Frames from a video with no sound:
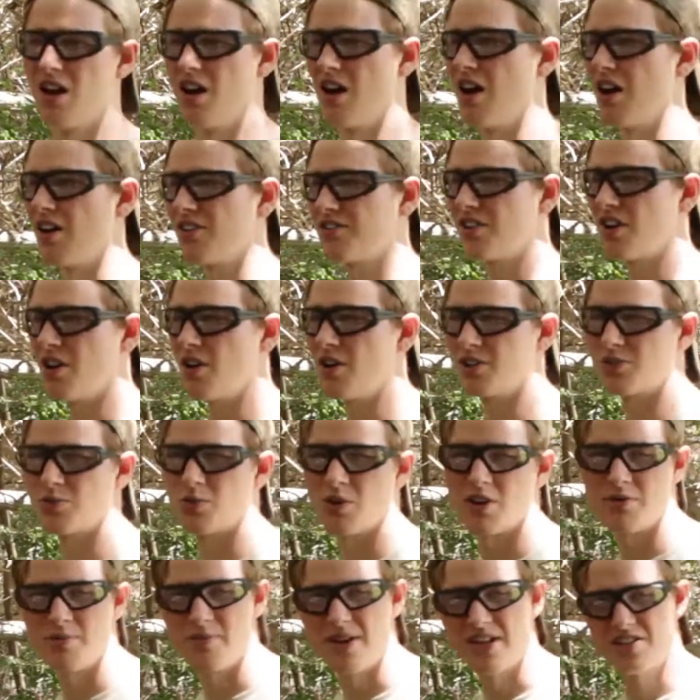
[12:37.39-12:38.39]
Also, it's
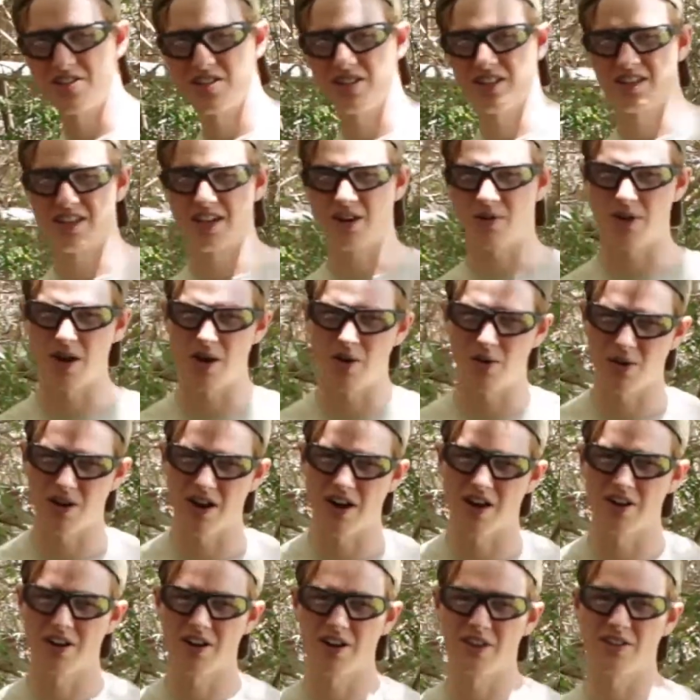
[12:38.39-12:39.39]
worth mentioning that while we're
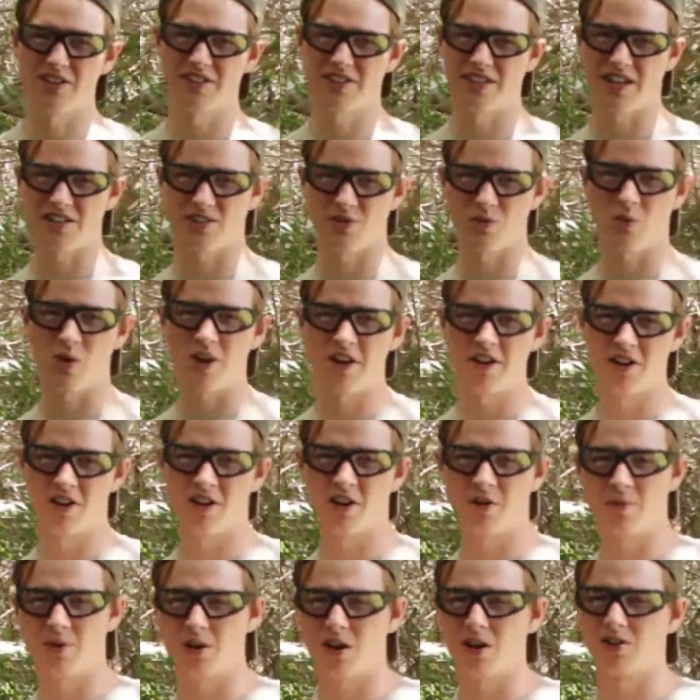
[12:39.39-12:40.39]
out here, this has a
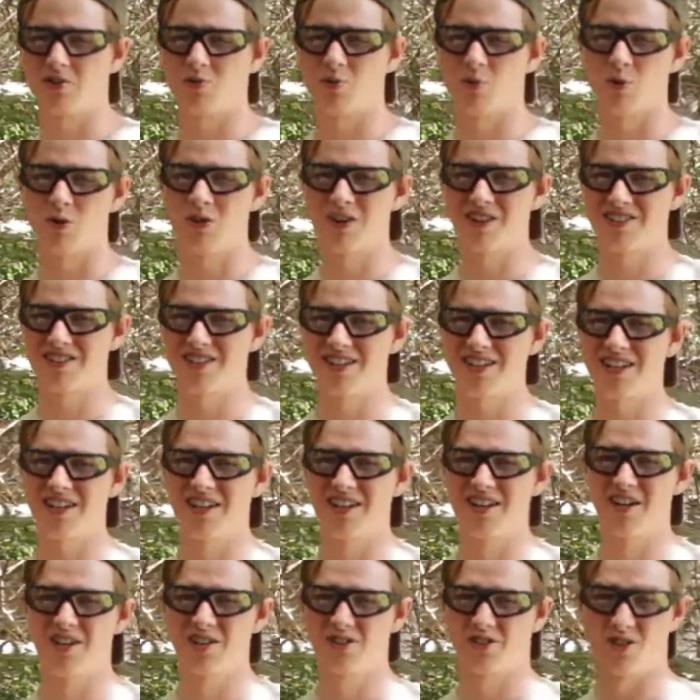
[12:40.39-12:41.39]
1-year parts warranty.
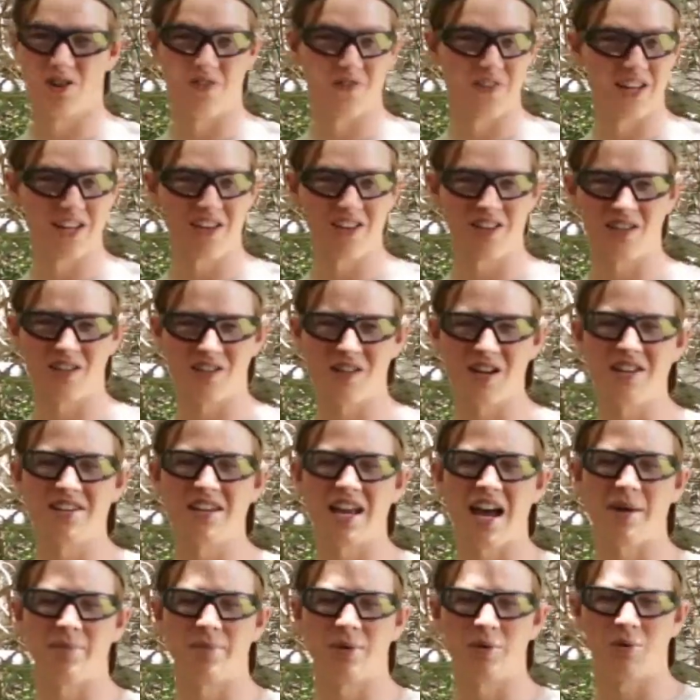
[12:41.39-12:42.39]
So if anything does
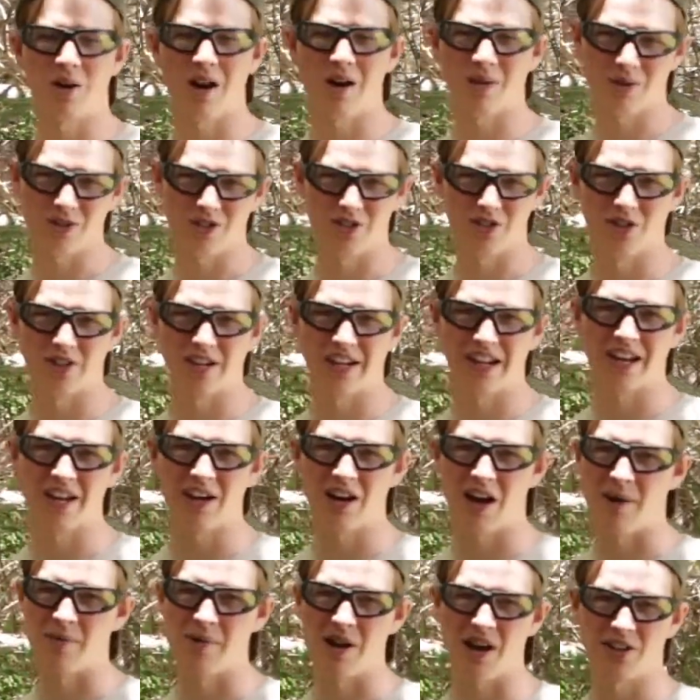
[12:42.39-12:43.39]
happen while we're shooting
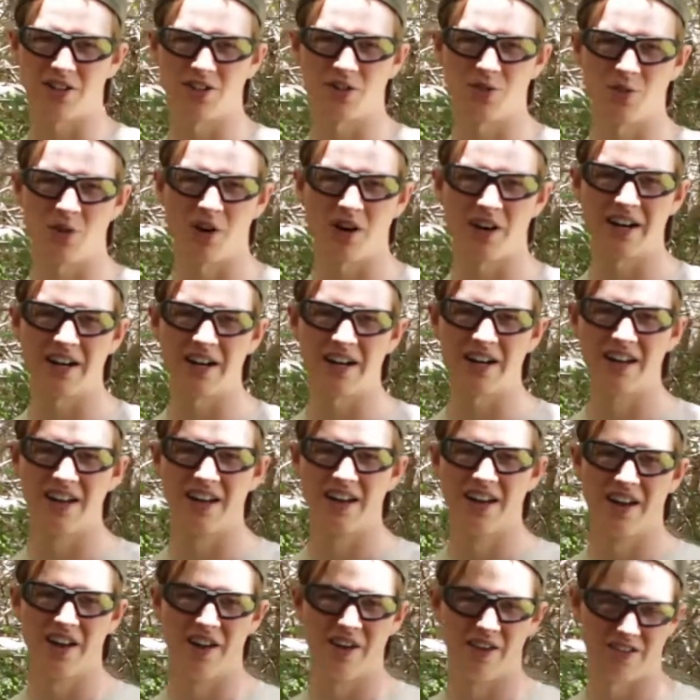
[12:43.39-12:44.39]
it, I'm not too worried.
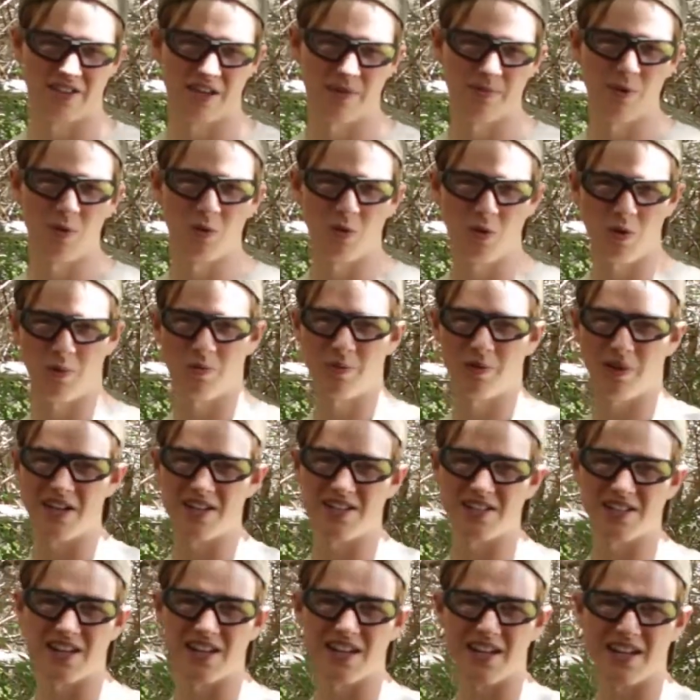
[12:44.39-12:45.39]
Tippmann will
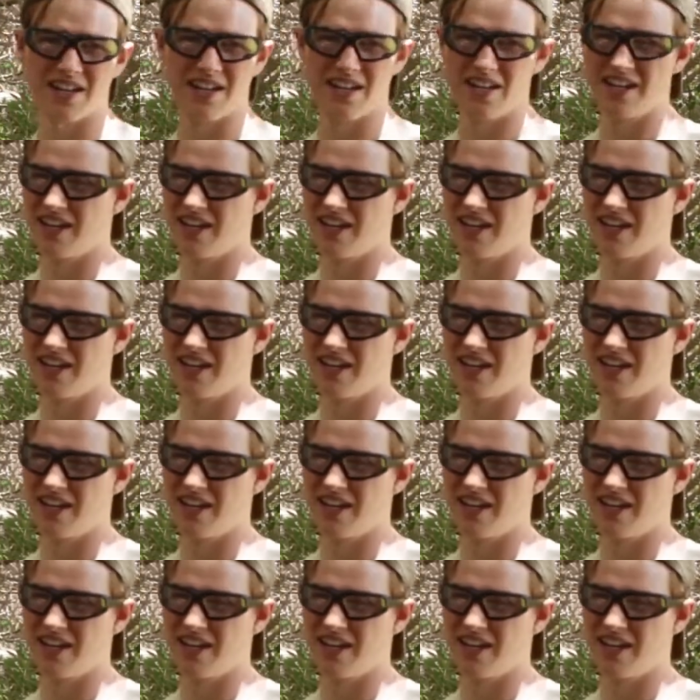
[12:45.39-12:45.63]
replace it.